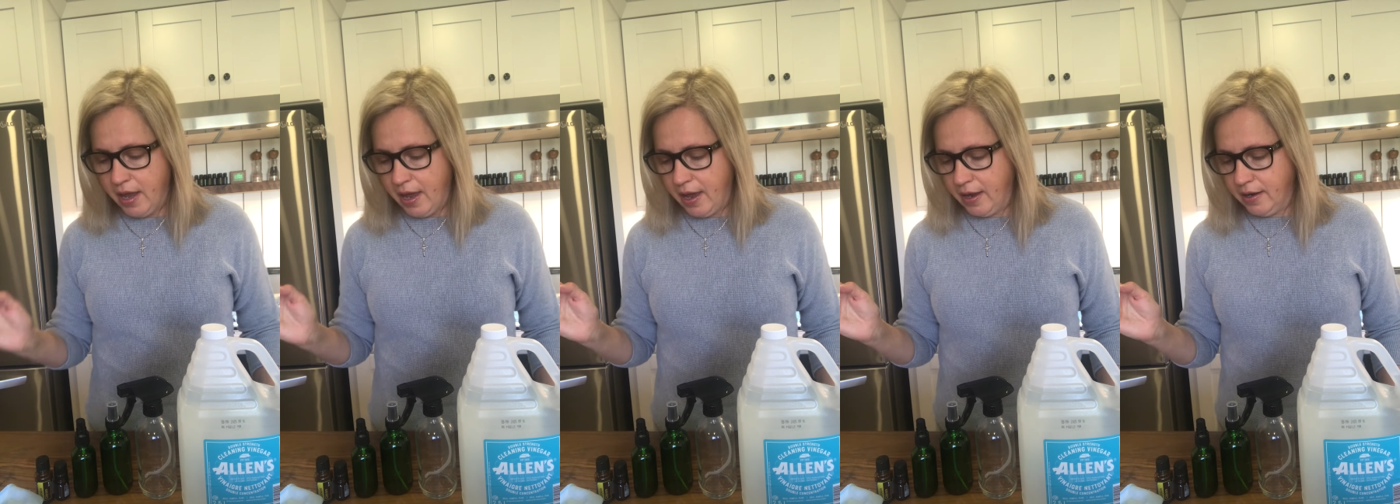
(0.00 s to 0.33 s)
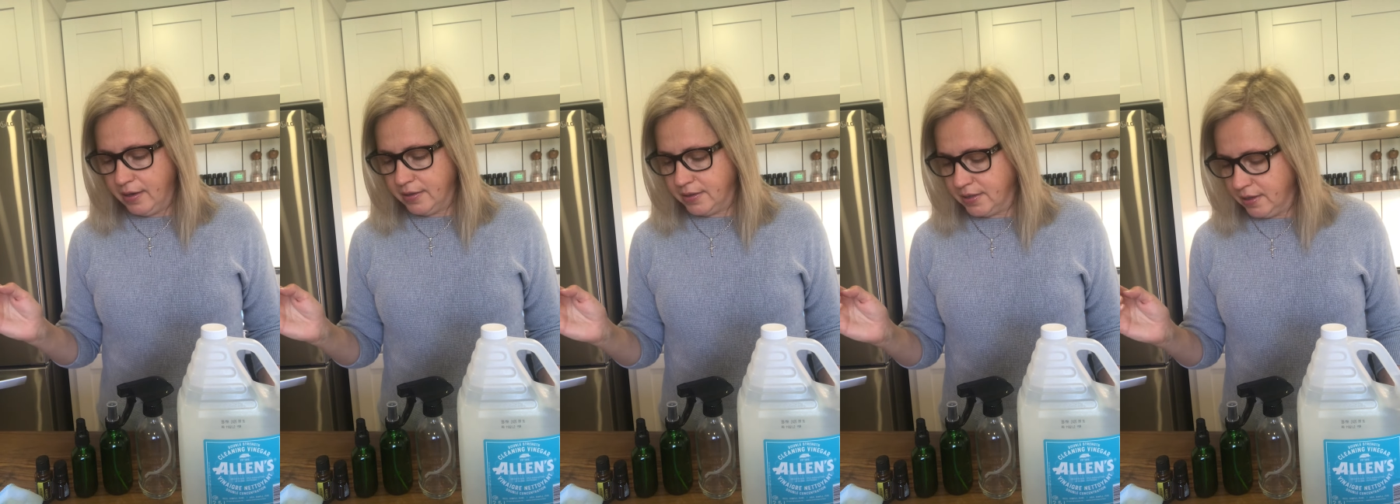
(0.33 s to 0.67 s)

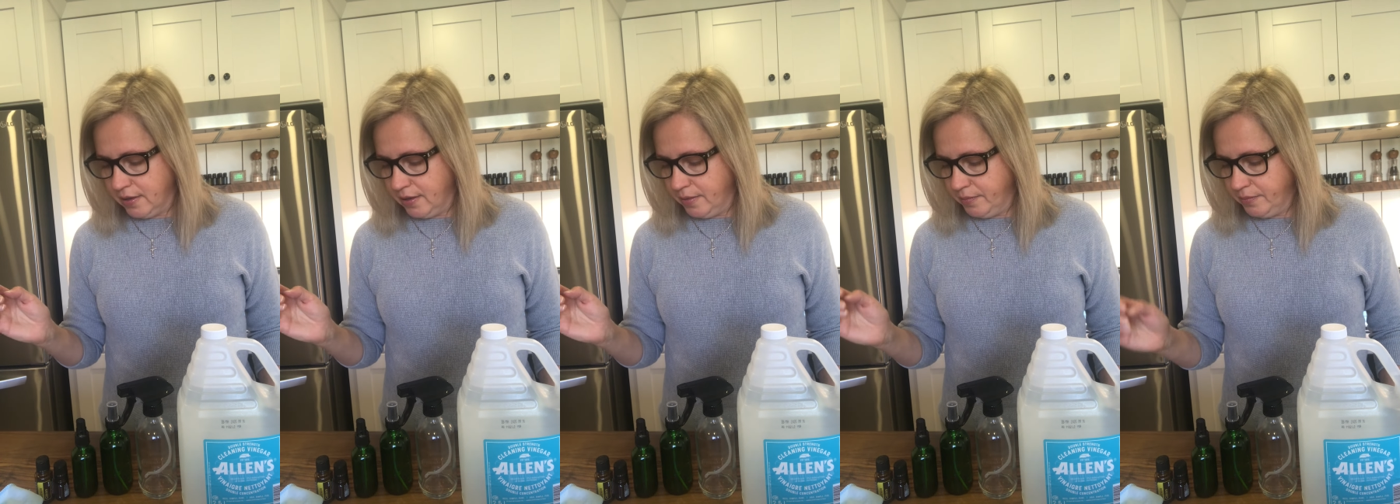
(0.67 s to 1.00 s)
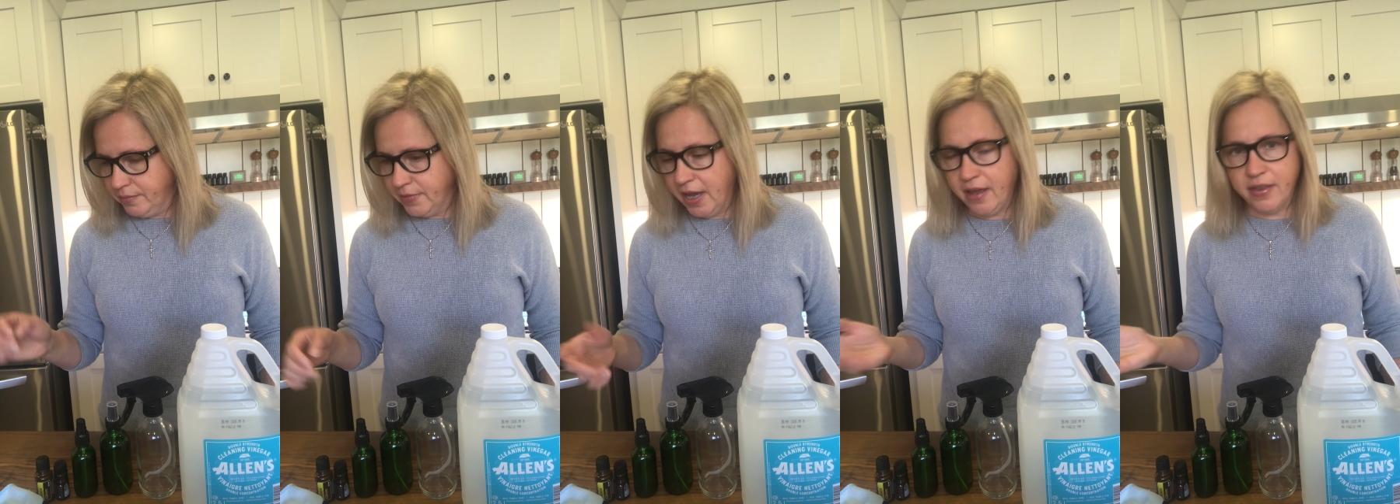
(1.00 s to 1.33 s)
And
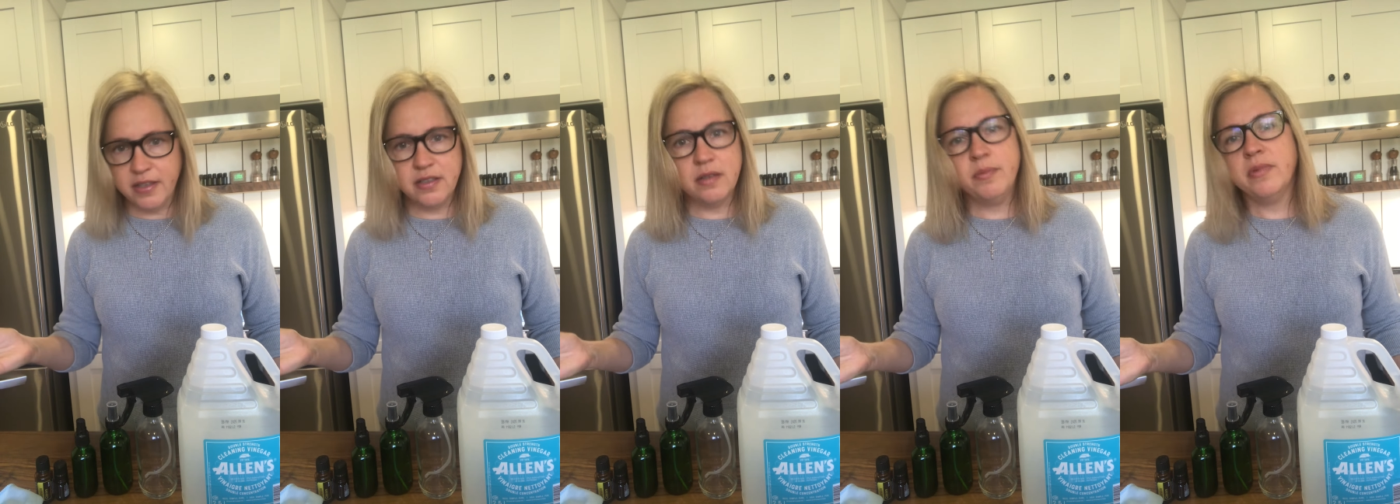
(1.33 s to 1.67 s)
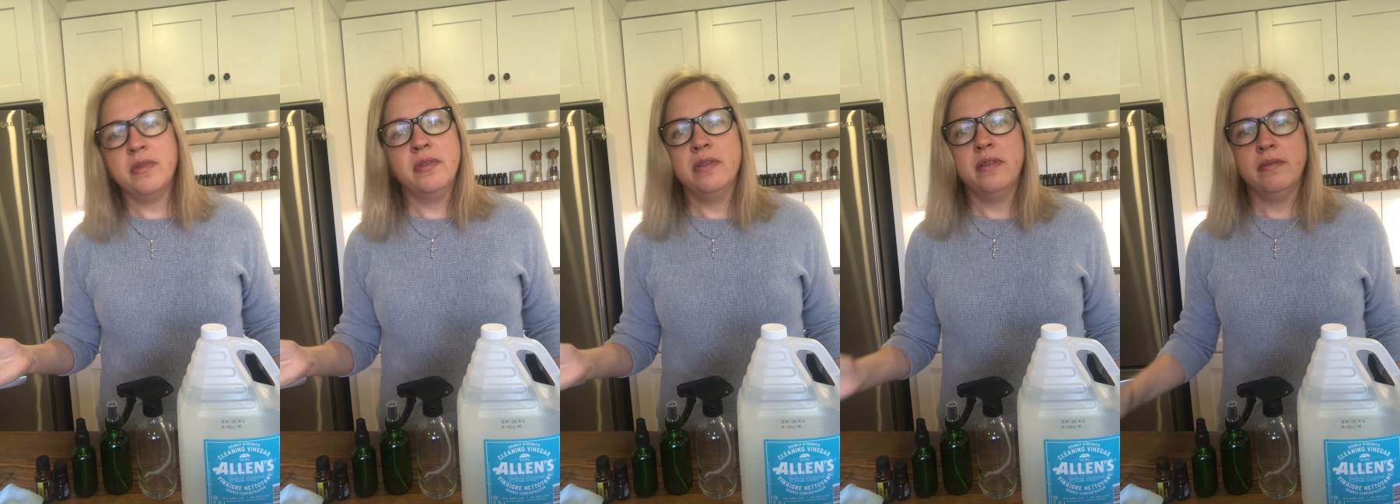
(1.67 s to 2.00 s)
yeah,
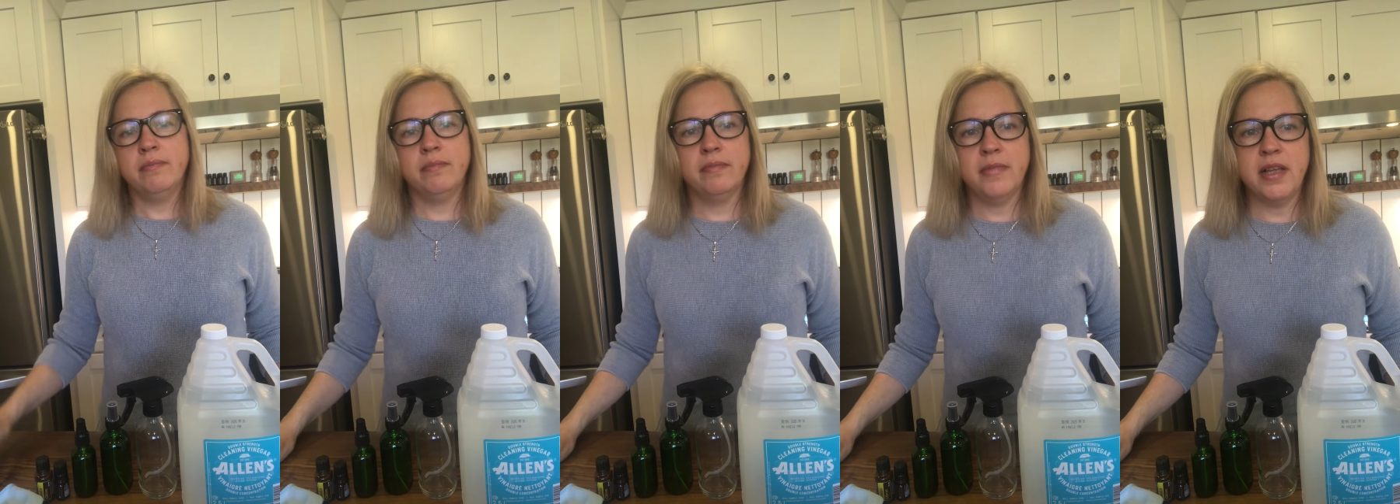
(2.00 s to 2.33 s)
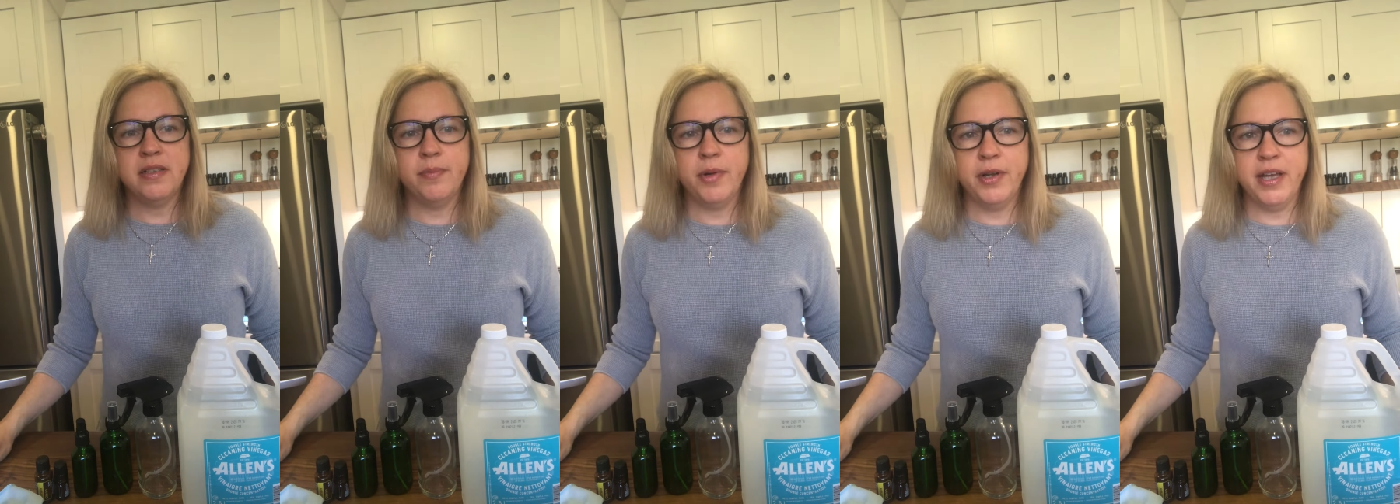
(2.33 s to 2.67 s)

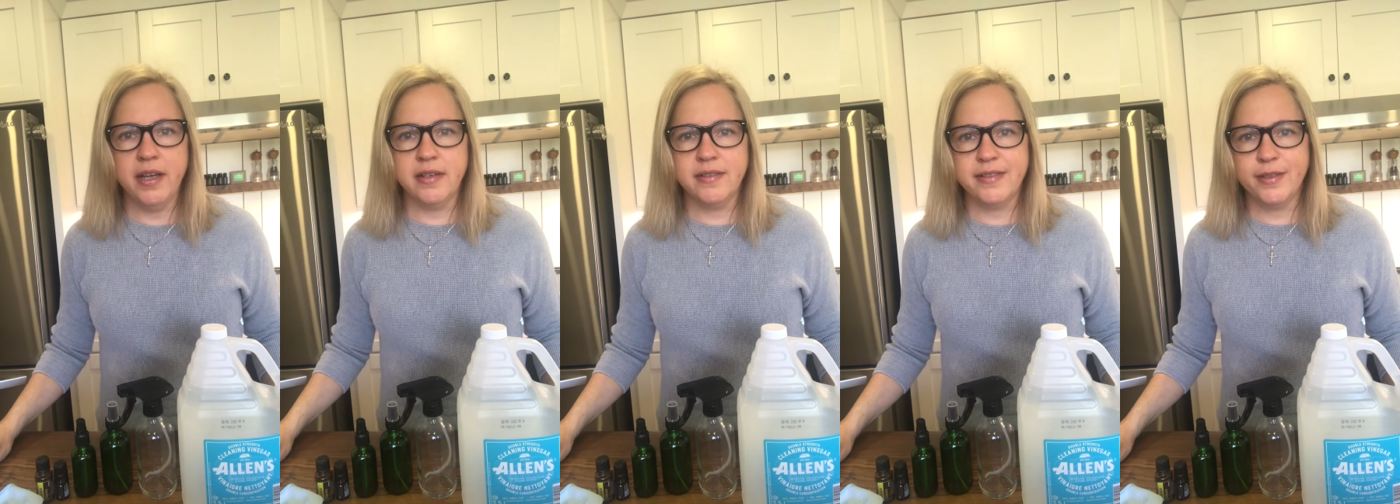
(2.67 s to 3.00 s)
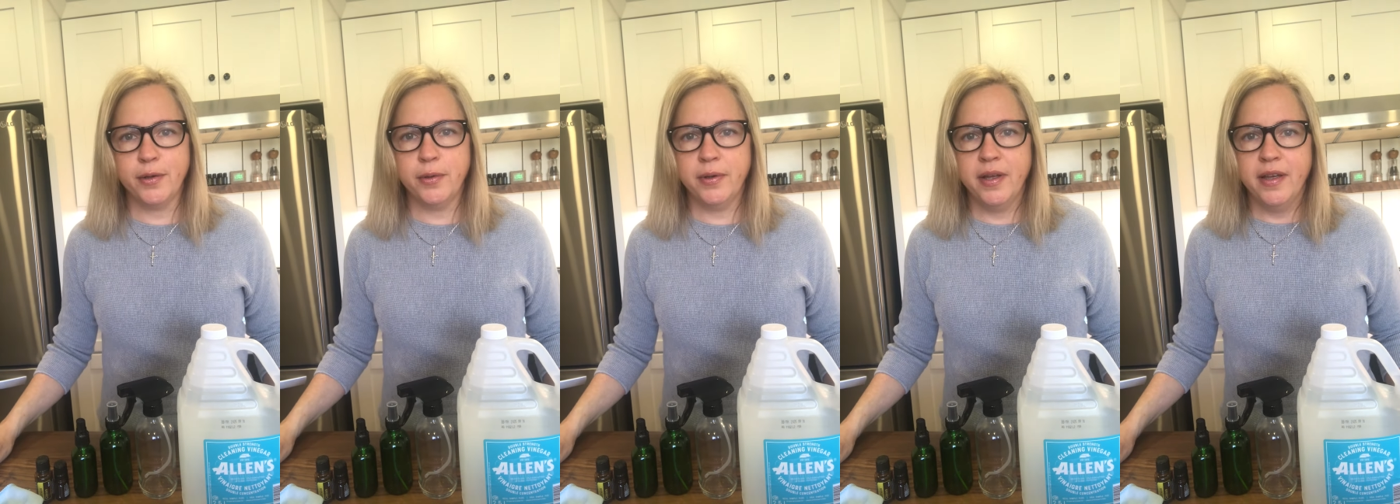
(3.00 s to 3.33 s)
that's about it.
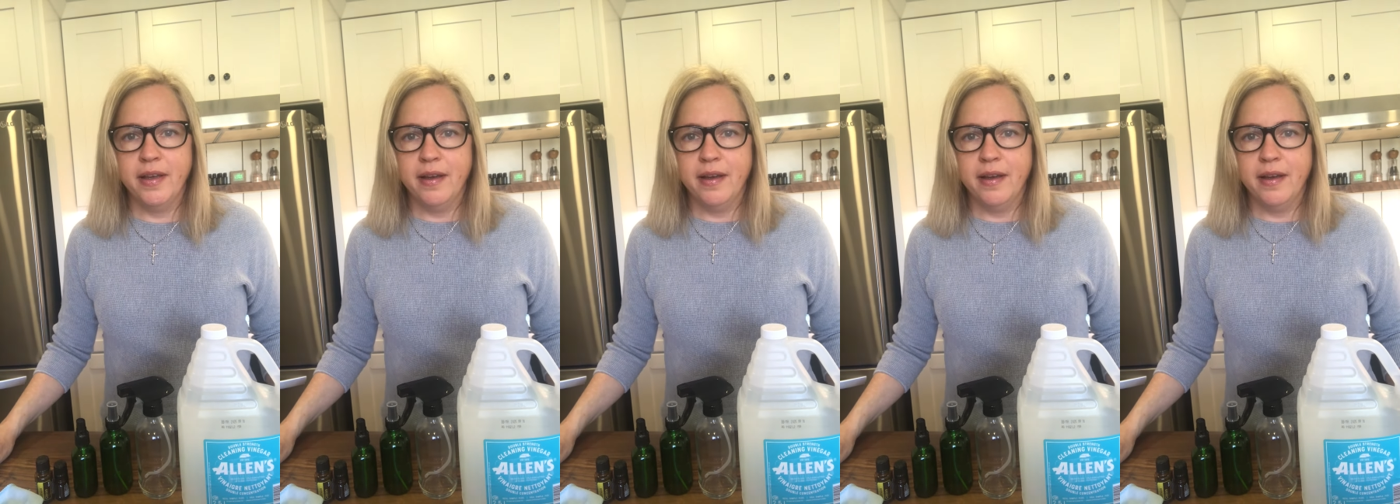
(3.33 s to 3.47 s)
So